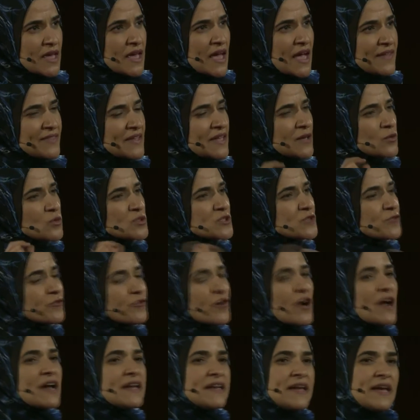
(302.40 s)
And then it was
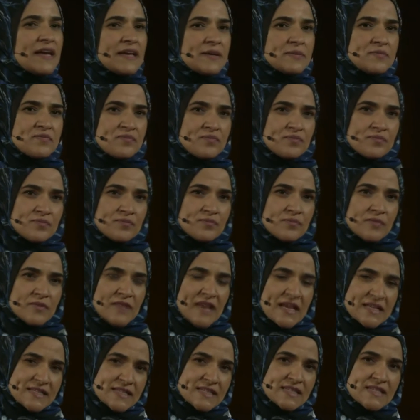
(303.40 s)
Friday
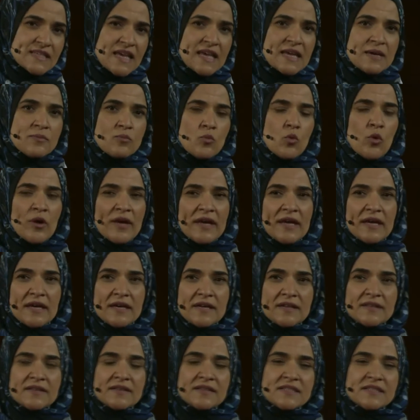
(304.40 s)
that same week,